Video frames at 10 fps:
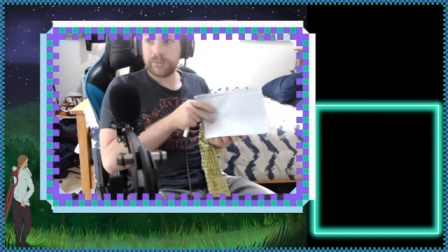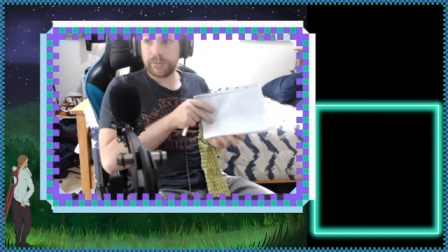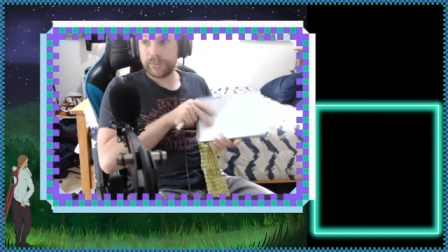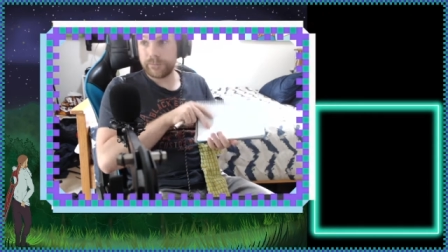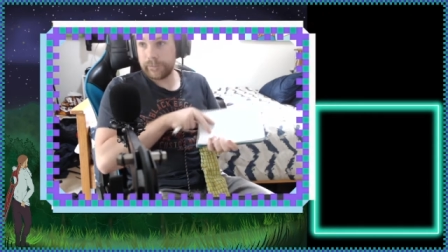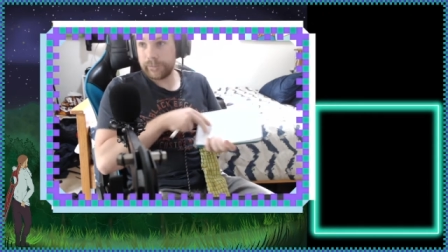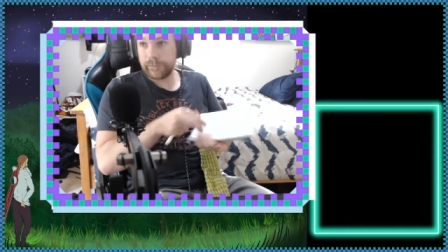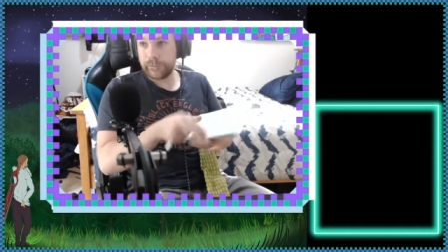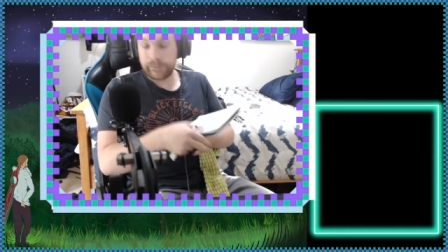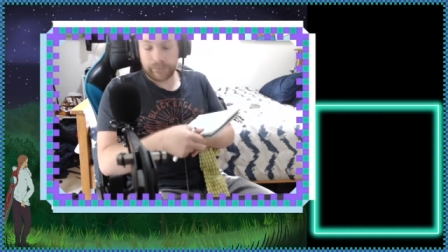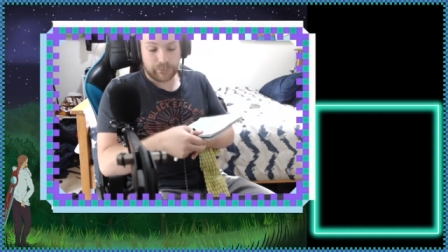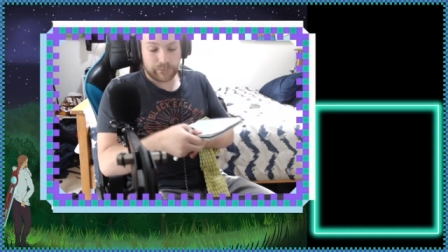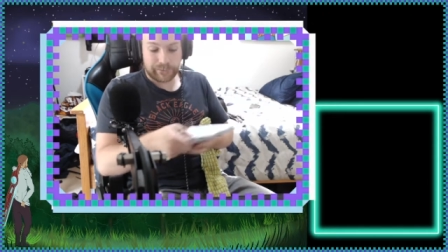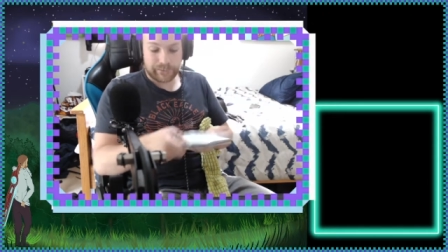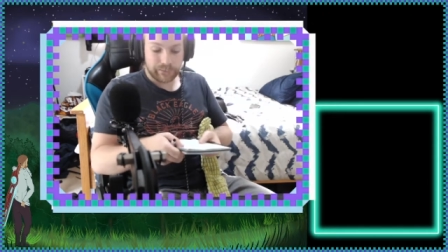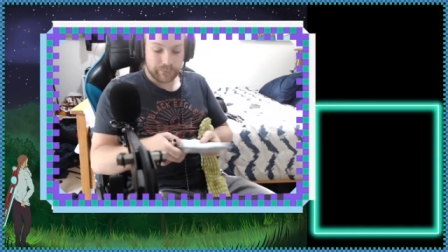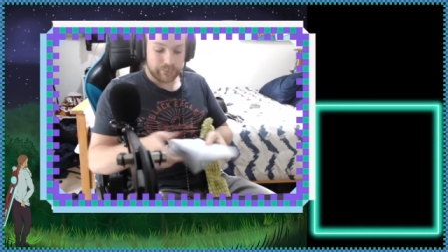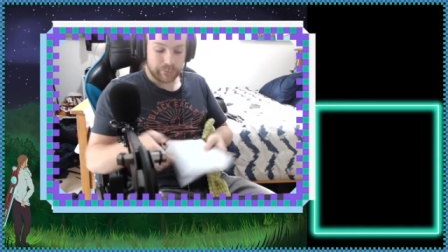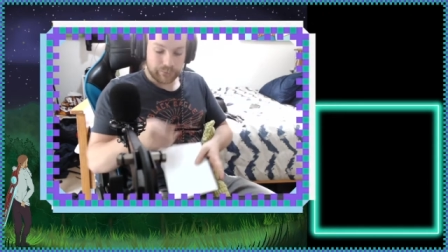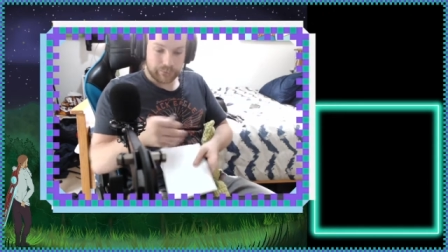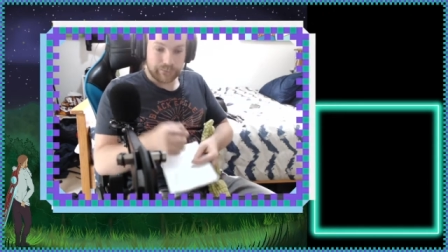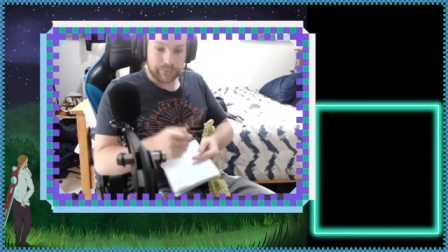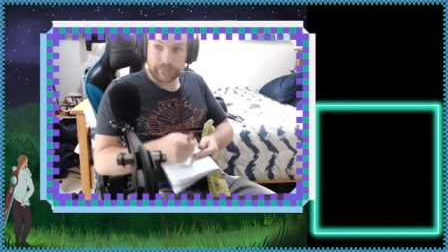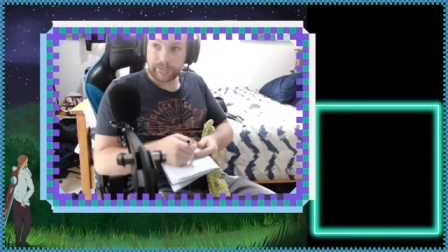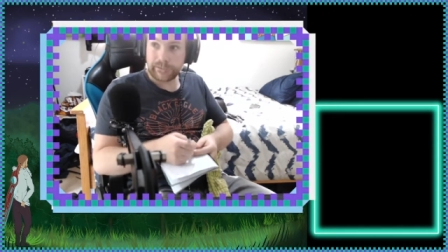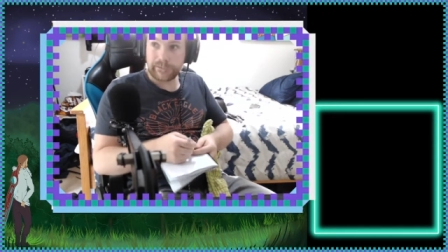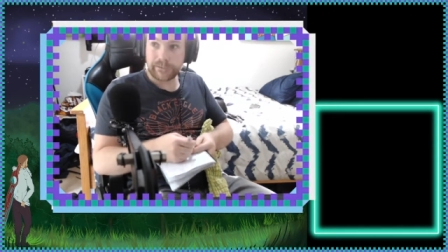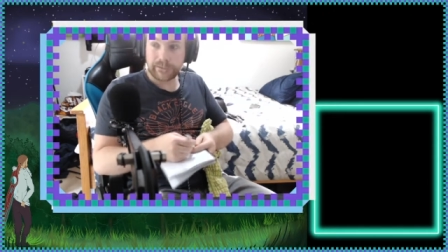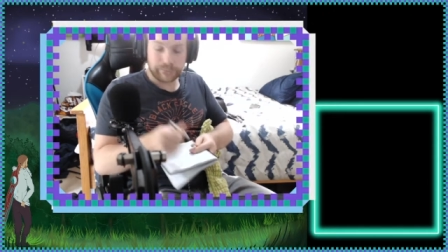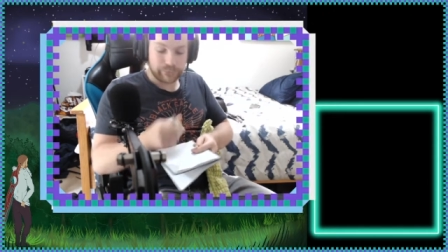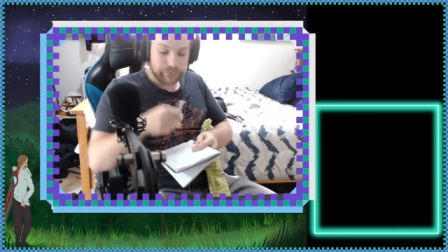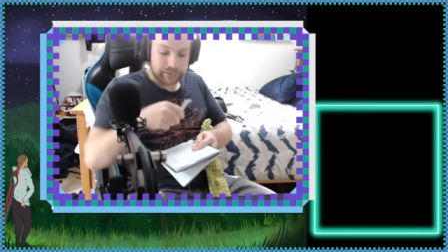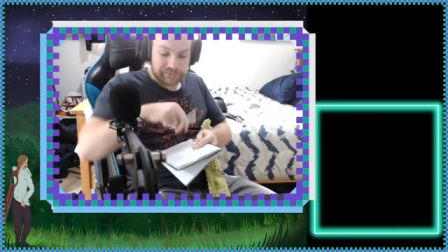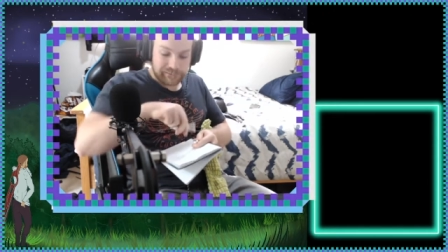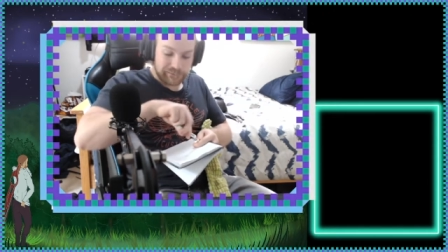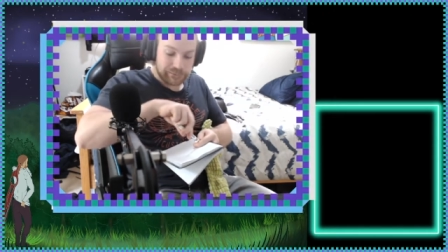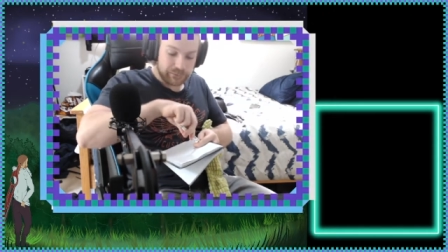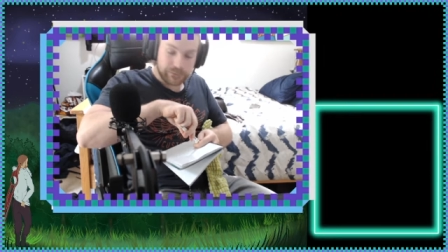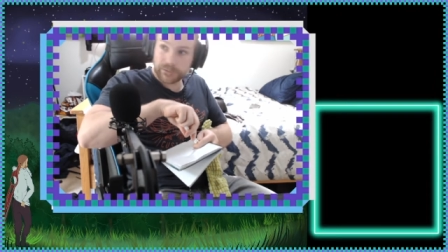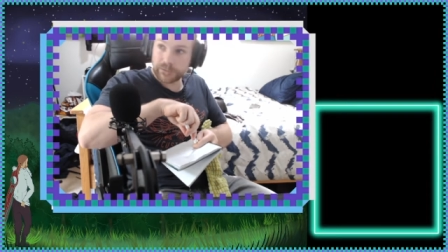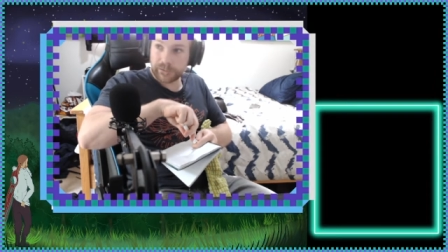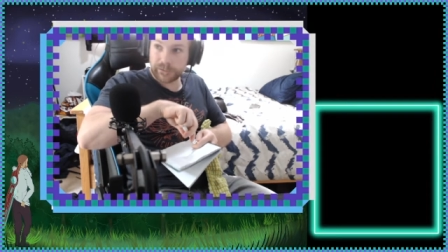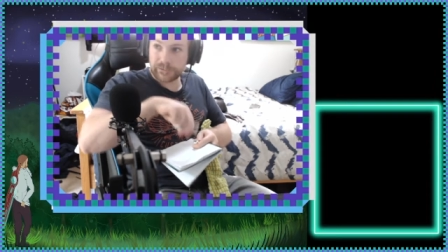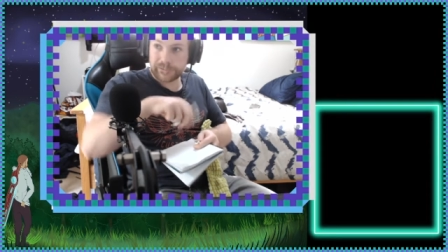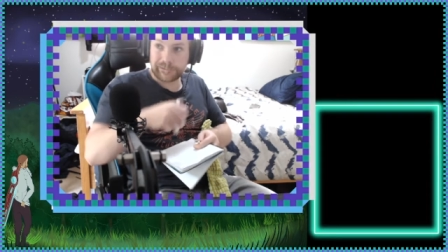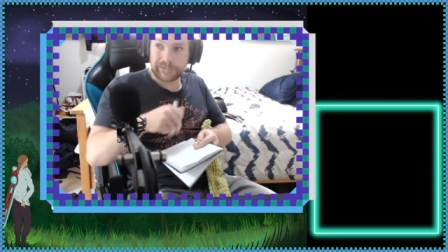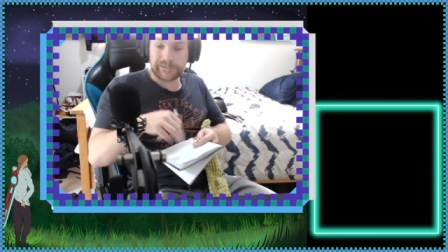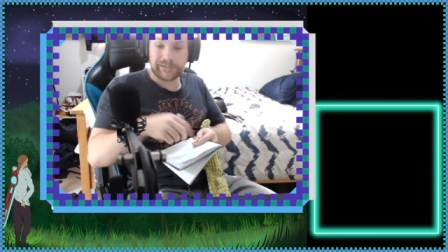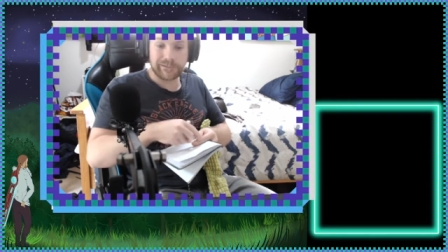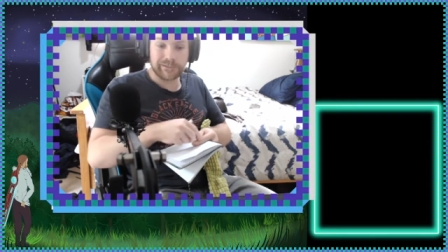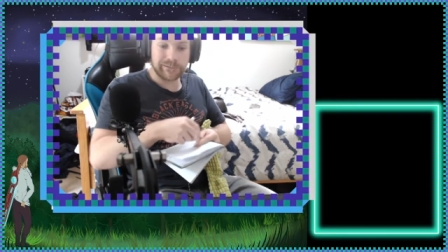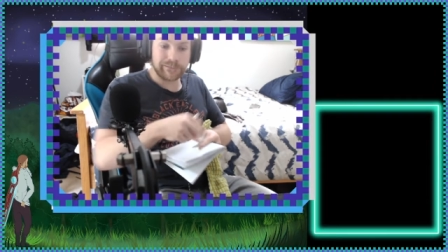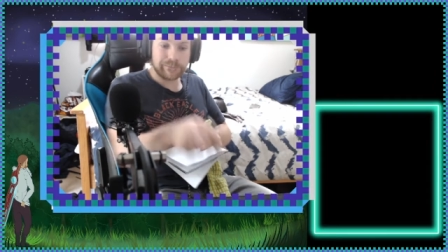it's very quick as well, and it's very easy, and you can do it for a straight stitch.